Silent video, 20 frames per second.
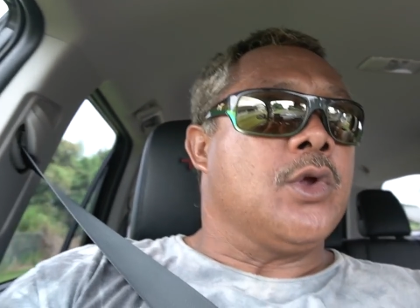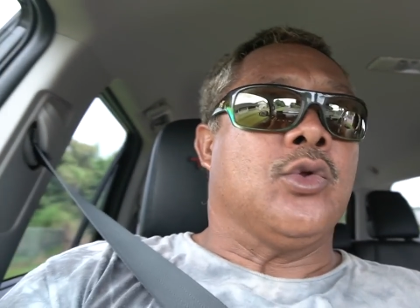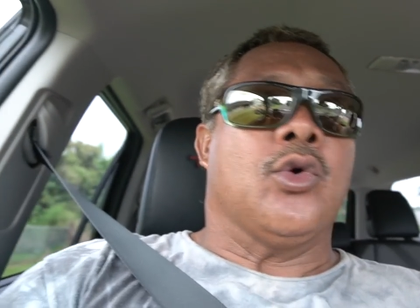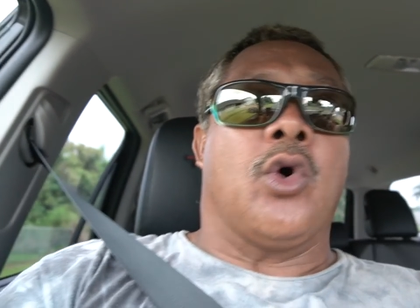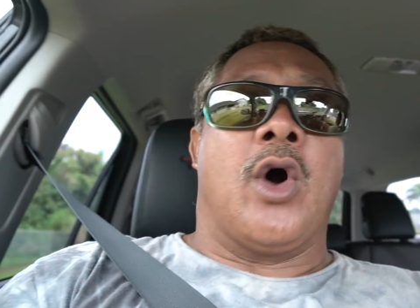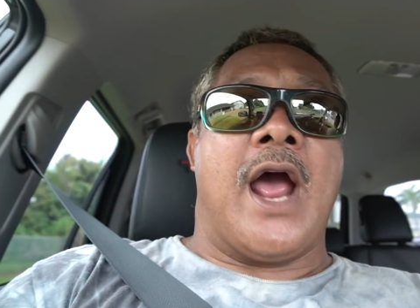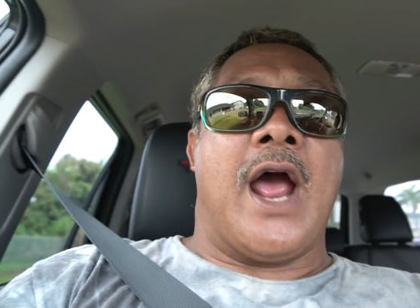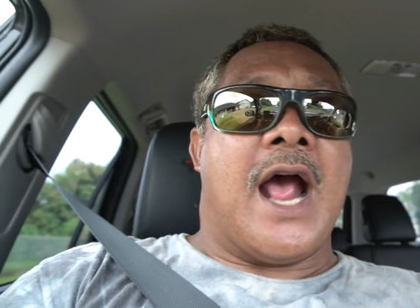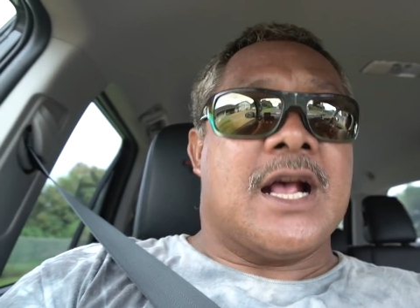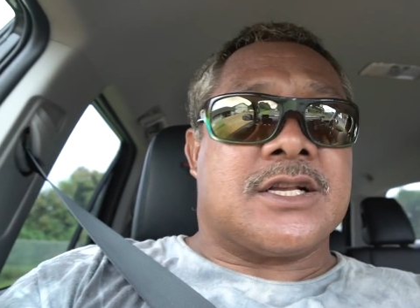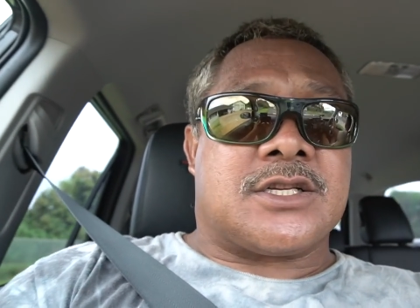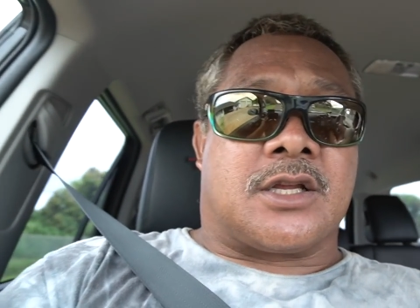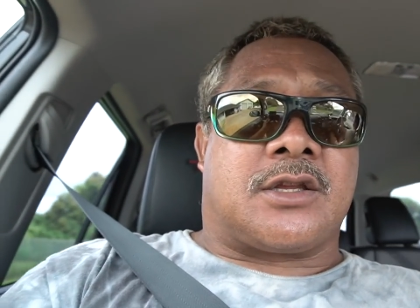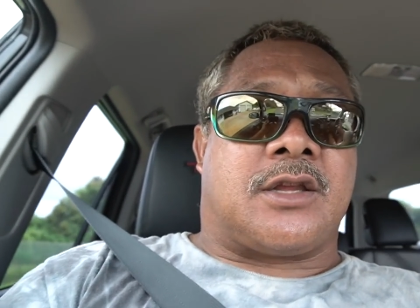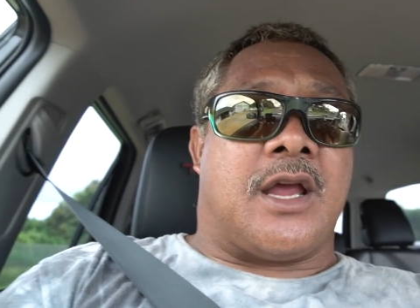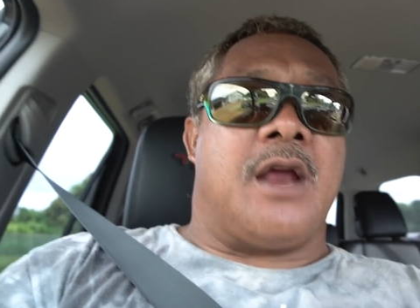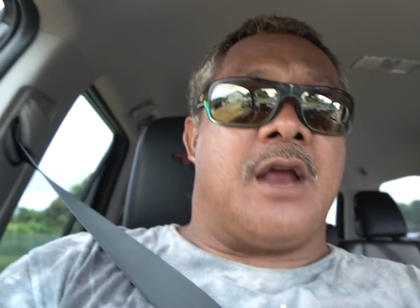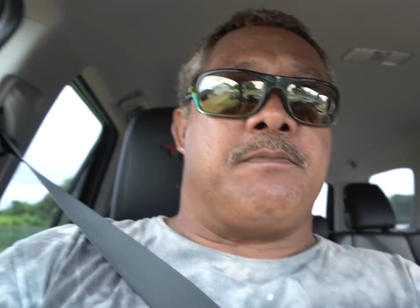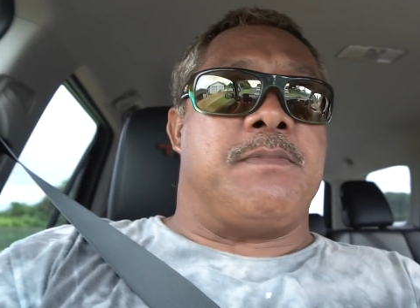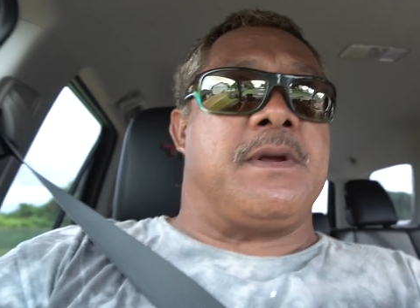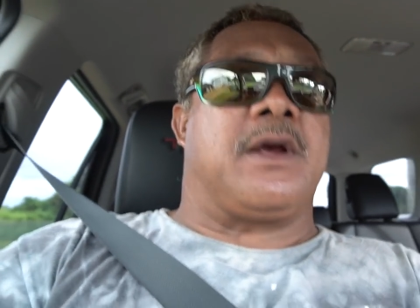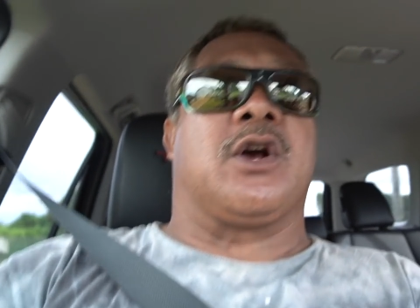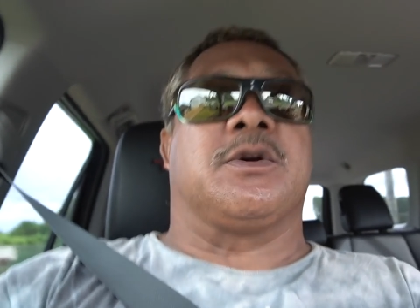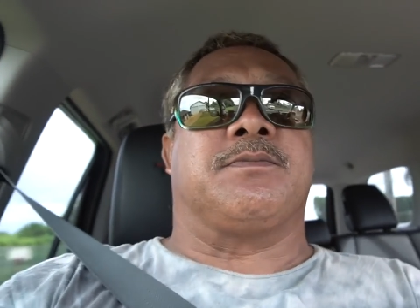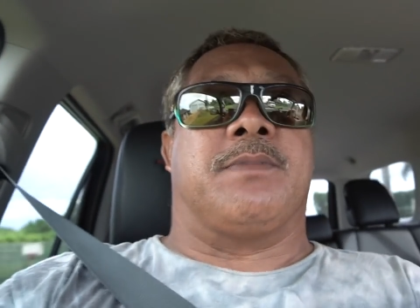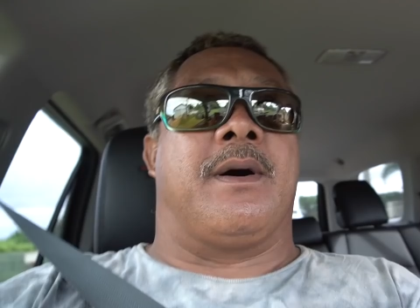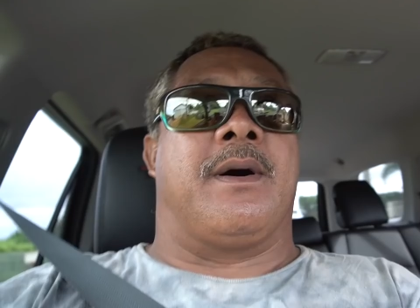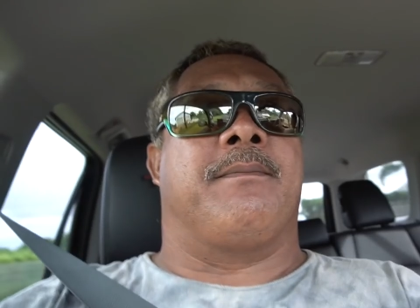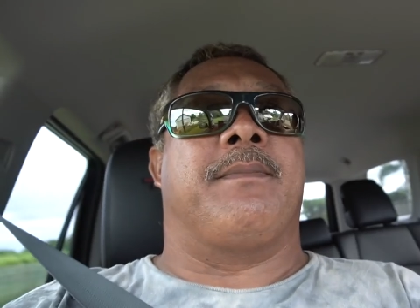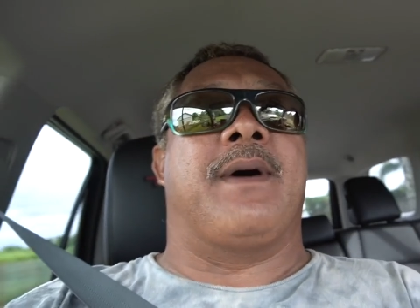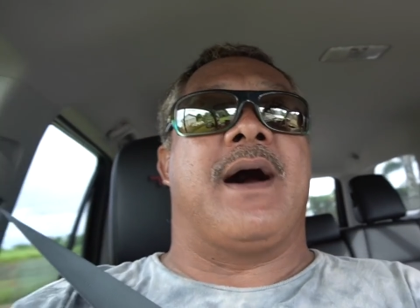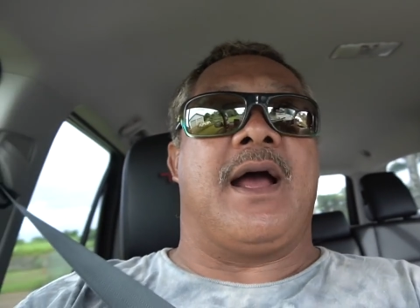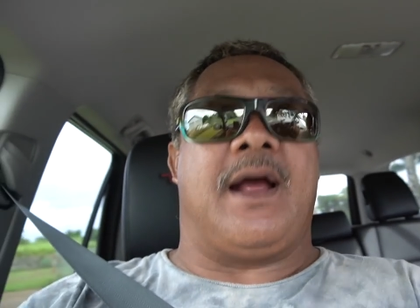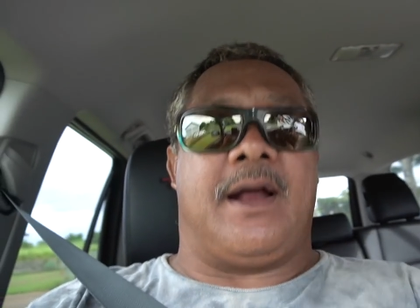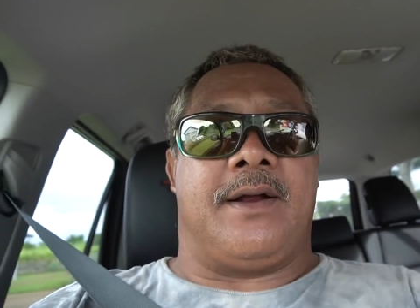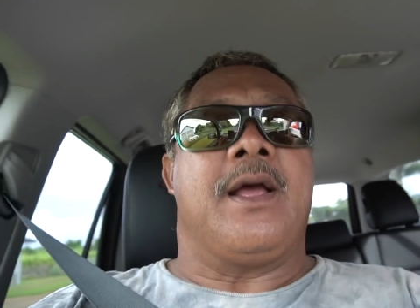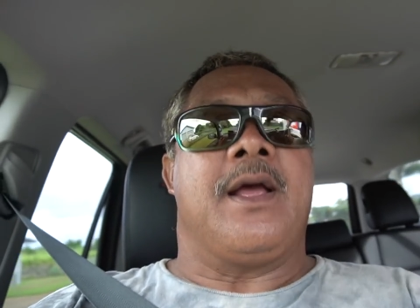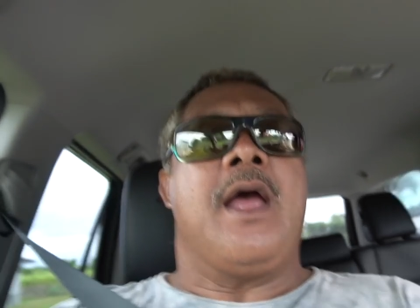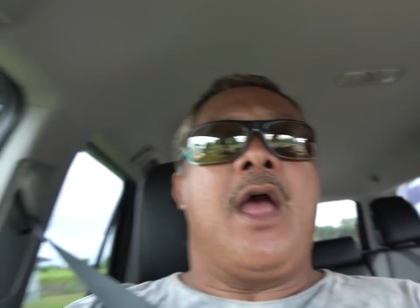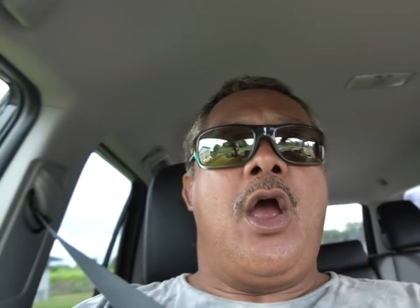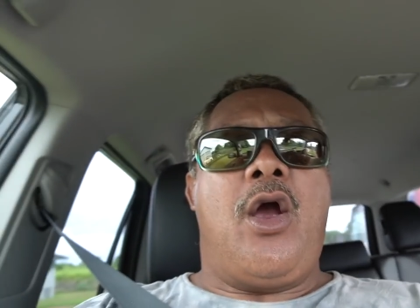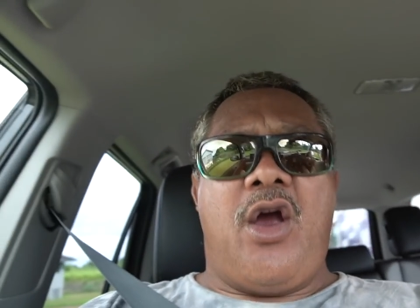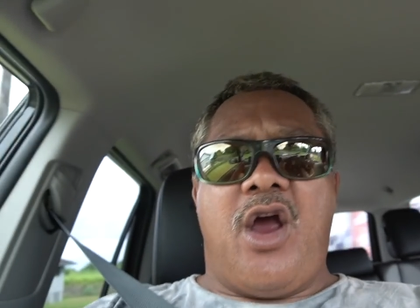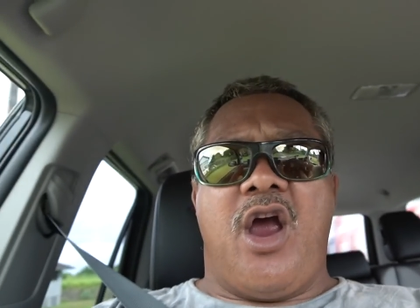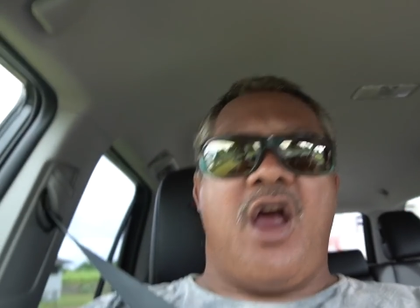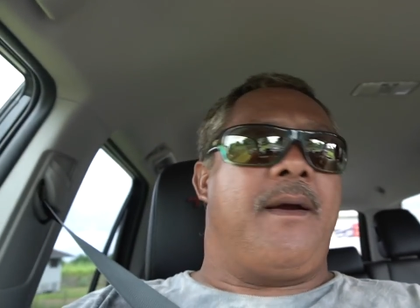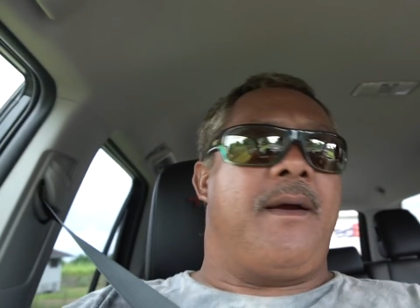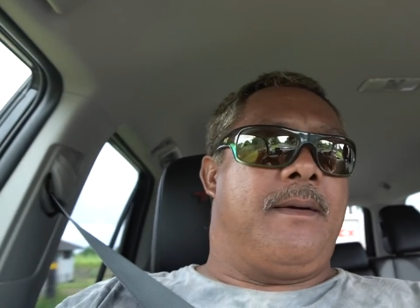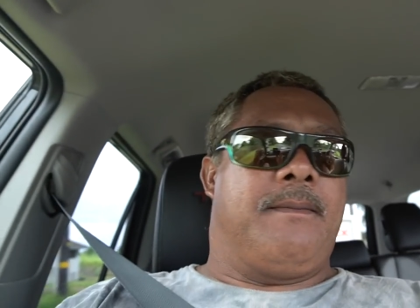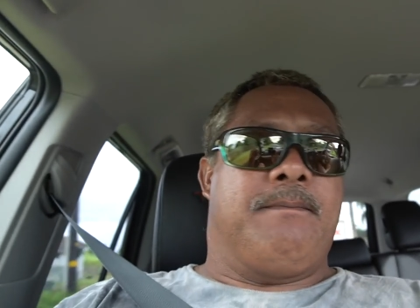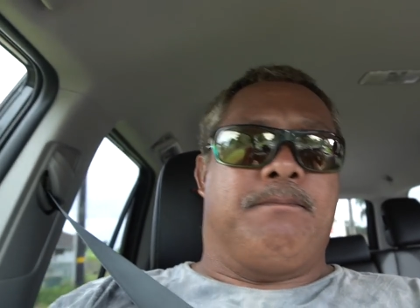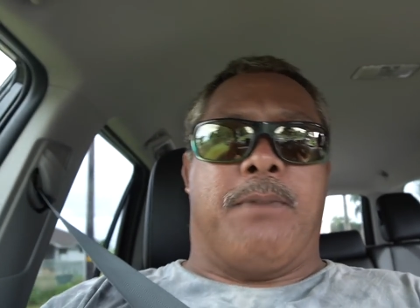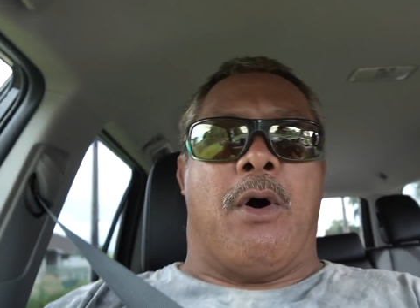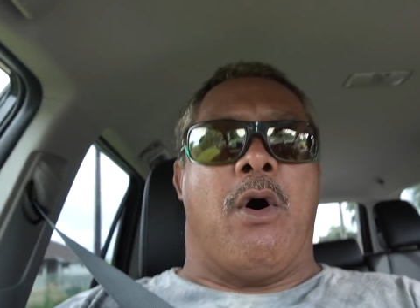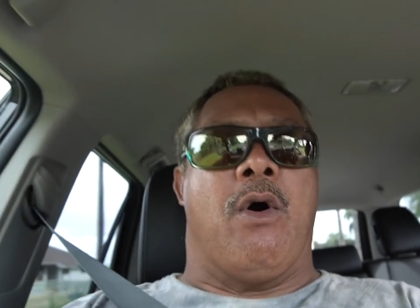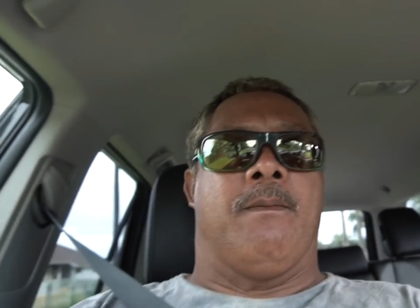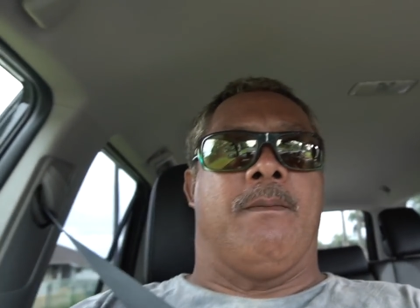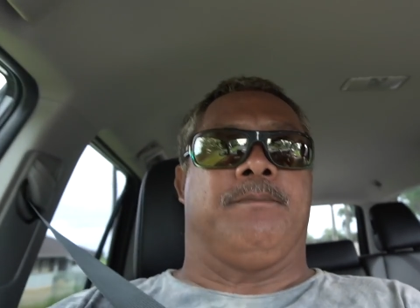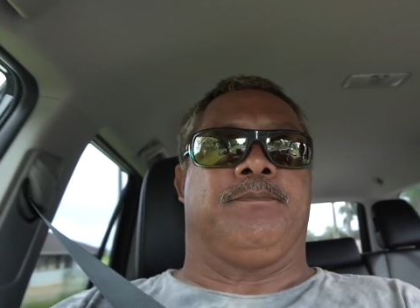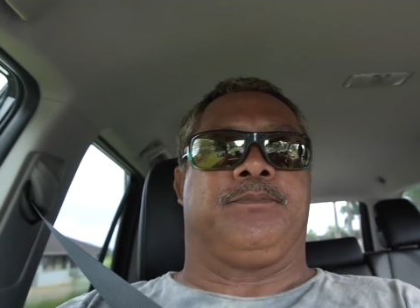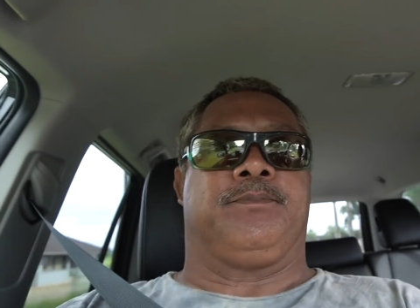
No hesitate, pick a bomb by, boom.